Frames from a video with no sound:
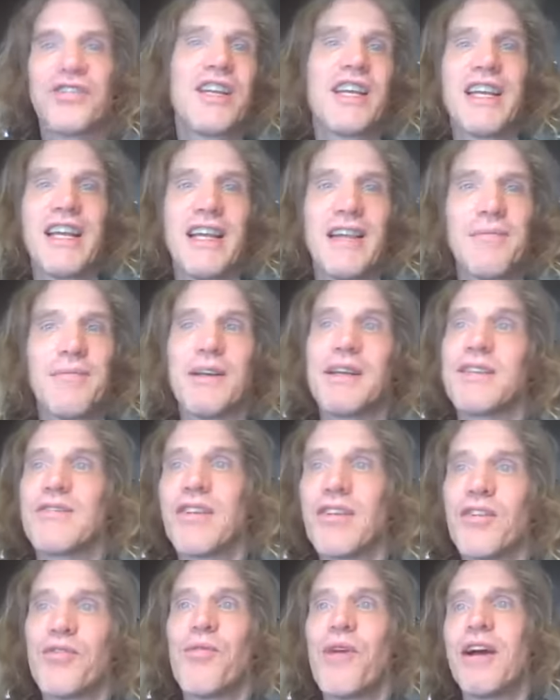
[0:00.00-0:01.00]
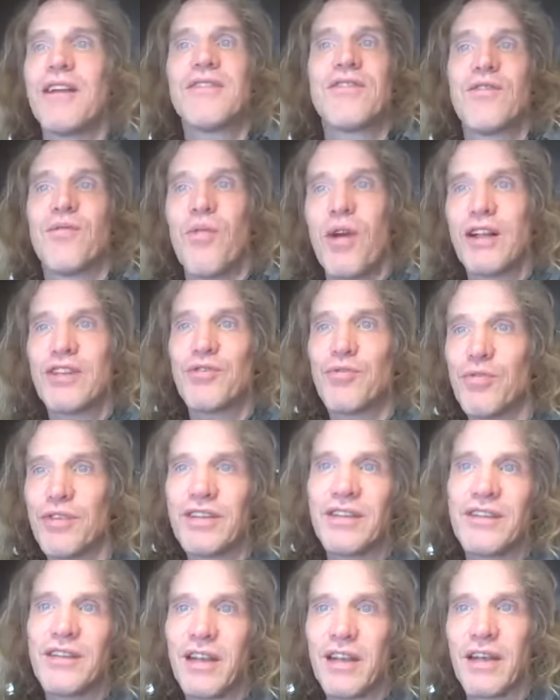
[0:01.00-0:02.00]
ticking because otherwise the watch
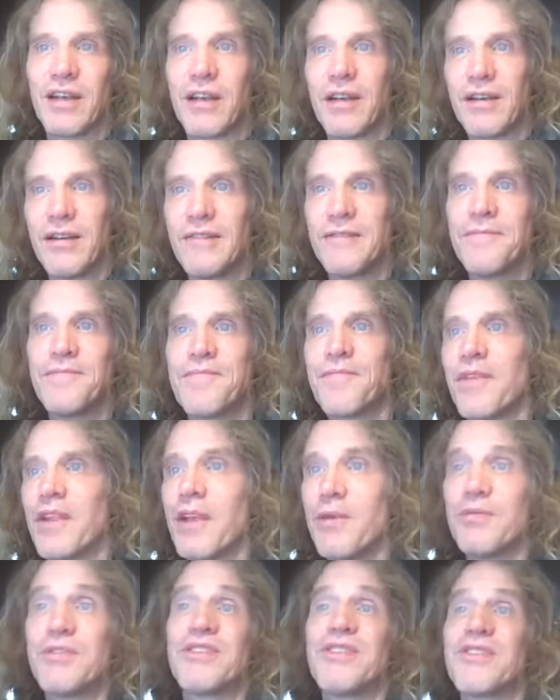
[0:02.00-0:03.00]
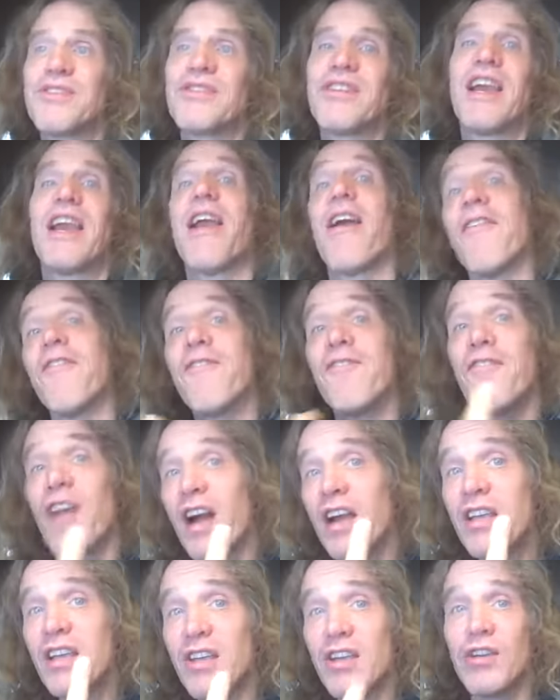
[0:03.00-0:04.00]
wouldn't tick it would just say,
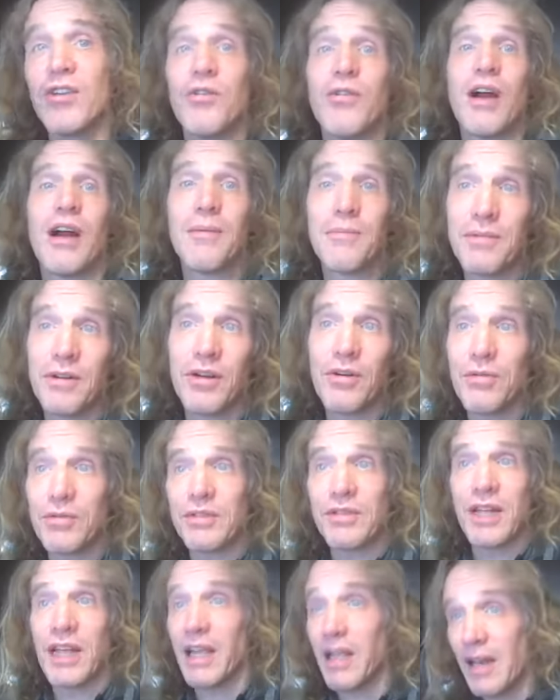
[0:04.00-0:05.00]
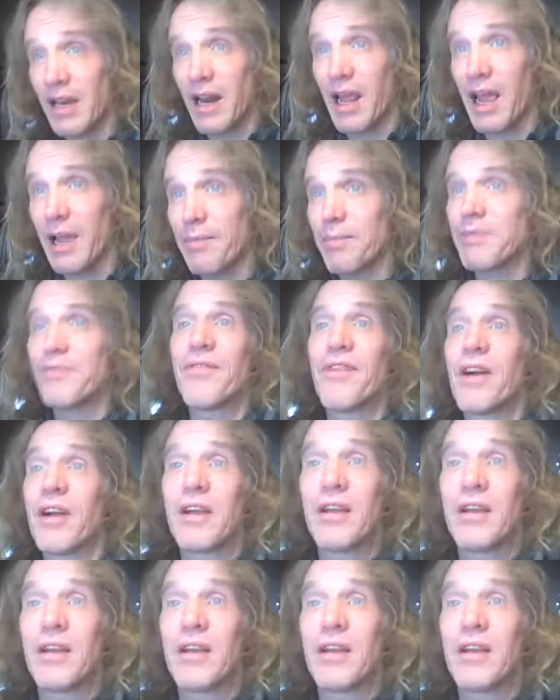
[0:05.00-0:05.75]
fuck you, I'm going to take a nap. Fuck